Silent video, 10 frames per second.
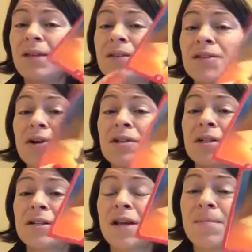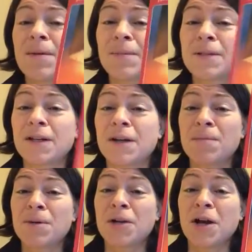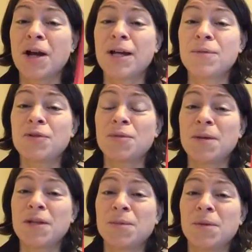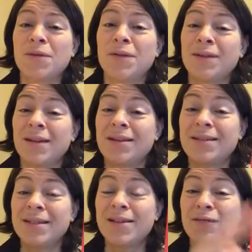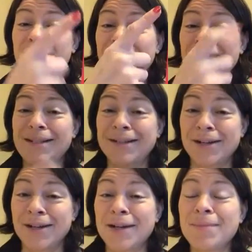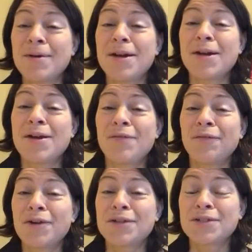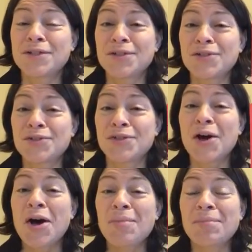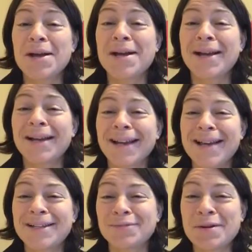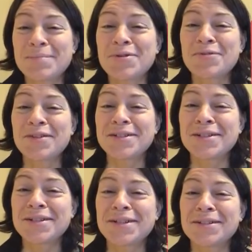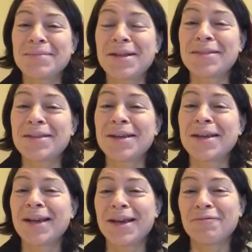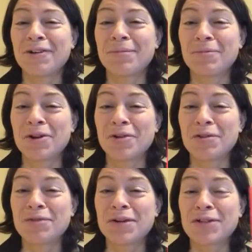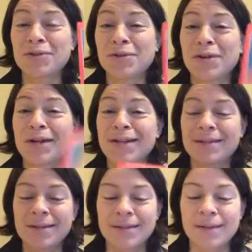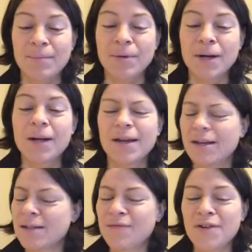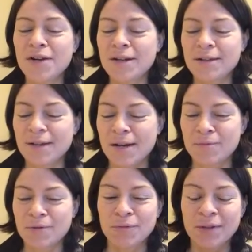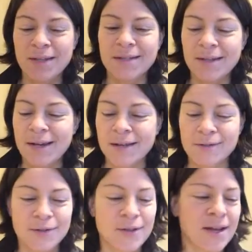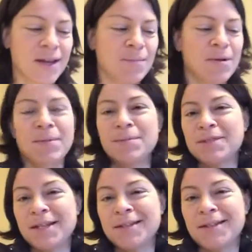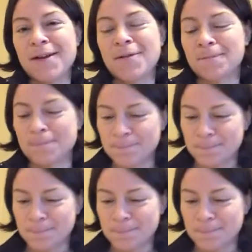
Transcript: This card does come up as a number 9, which makes me think that it's definitely time for us to stop as we move into this month, and we're in Mercury retrograde in December. It's a very good time to release that. So that came up upside down.